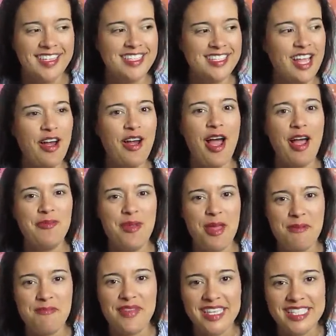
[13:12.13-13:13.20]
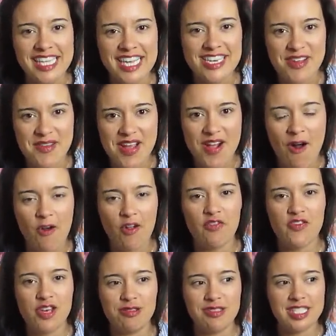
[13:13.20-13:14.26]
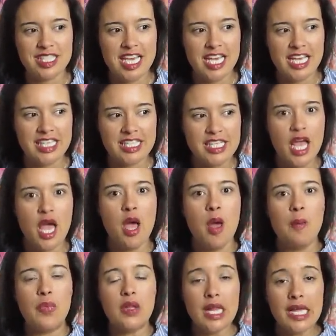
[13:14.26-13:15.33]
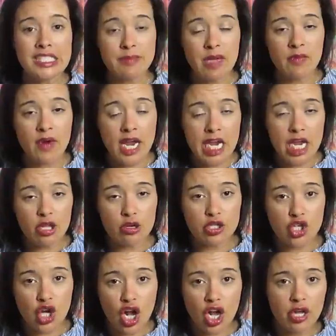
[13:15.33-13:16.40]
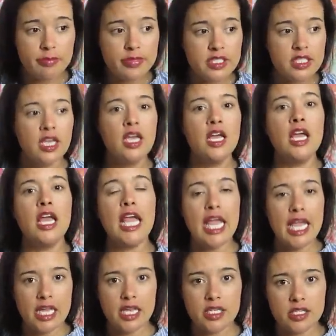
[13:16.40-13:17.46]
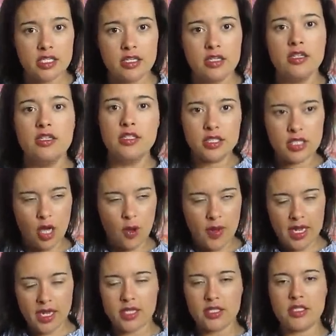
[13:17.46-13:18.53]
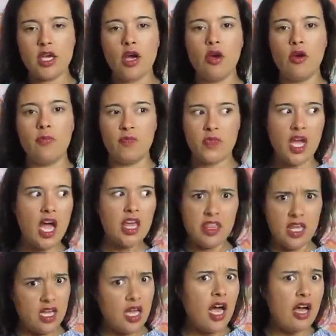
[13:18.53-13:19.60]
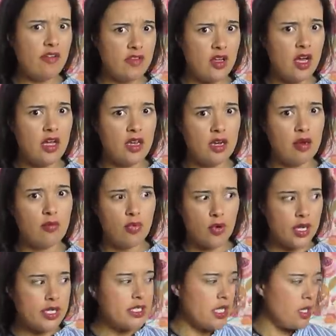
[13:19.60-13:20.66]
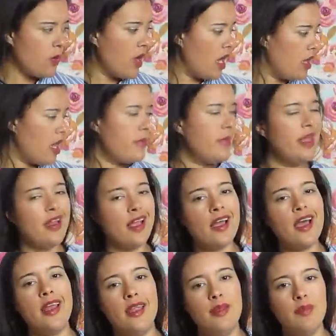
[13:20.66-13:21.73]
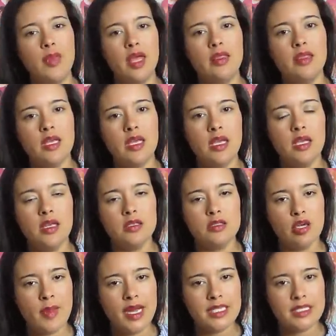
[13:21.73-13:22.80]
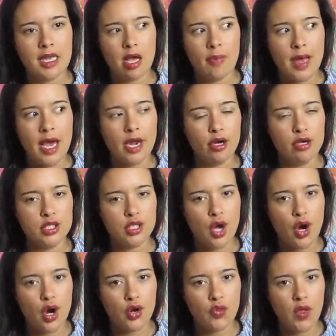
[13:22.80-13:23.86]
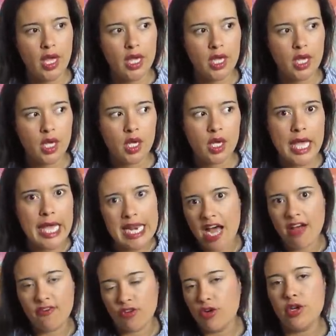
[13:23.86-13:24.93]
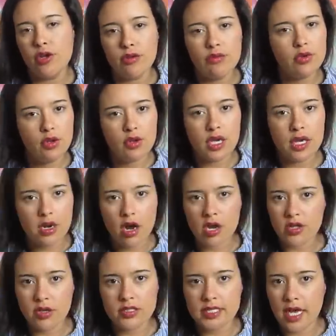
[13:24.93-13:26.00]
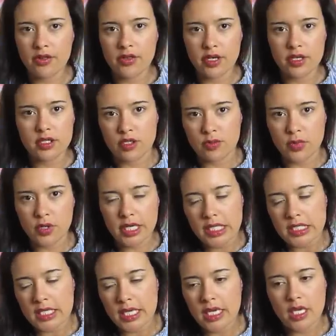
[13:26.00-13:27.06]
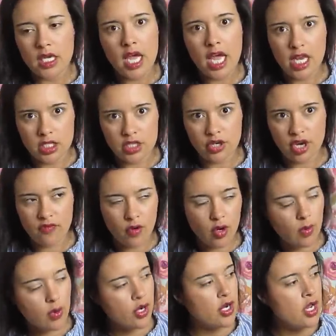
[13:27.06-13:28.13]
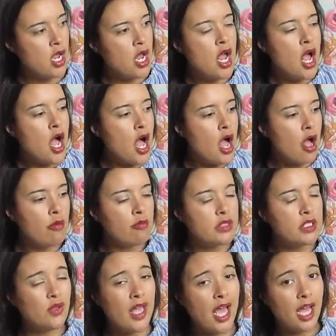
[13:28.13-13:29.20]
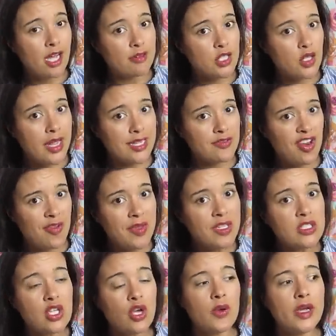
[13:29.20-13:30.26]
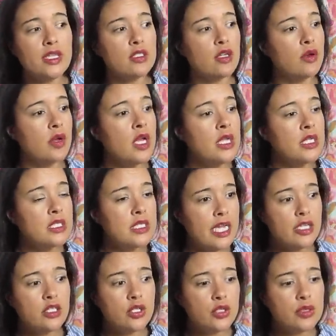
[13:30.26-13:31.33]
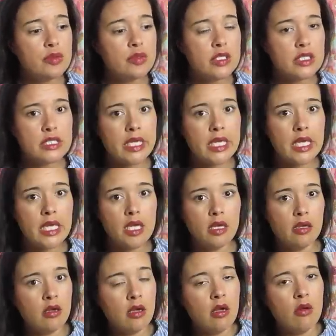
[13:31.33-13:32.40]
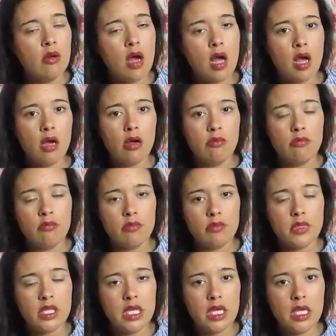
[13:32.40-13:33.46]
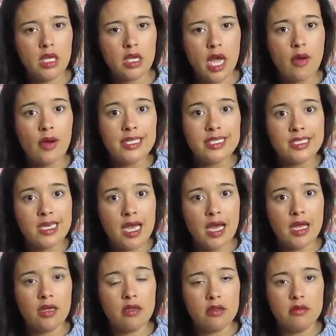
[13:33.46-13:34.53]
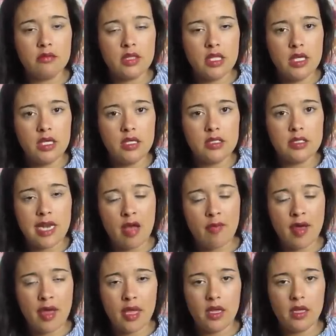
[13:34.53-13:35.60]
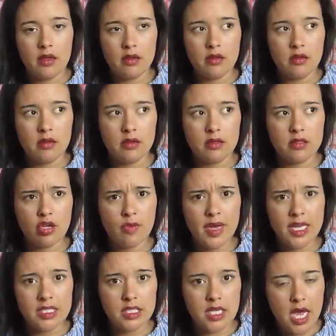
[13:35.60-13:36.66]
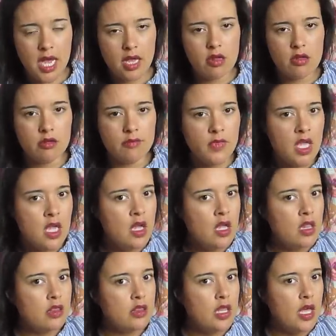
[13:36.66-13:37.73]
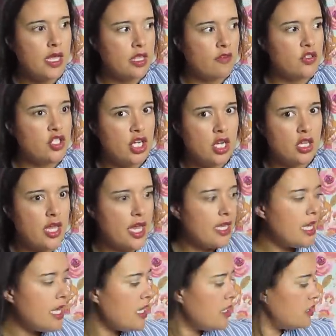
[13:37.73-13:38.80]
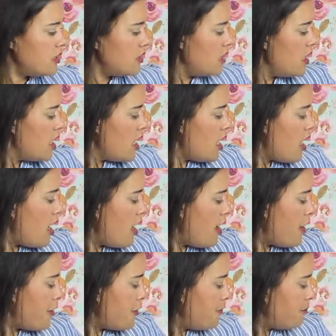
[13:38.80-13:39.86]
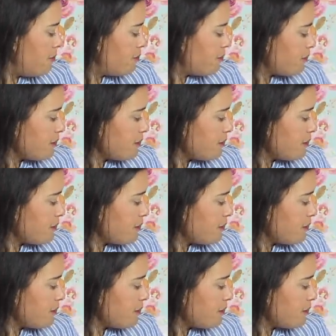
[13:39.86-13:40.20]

So I've been busy doing all of those things, plus my regular jobs and sewing. So I think I've done pretty well. I mean, I gotta admit, the Sew My Style patterns are like an afternoon. You can knock those out. They're super easy and straightforward. So yeah, so that's what I've been sewing. So stay tuned to see how I style the Sew My Style, like the Virginia leggings. I'll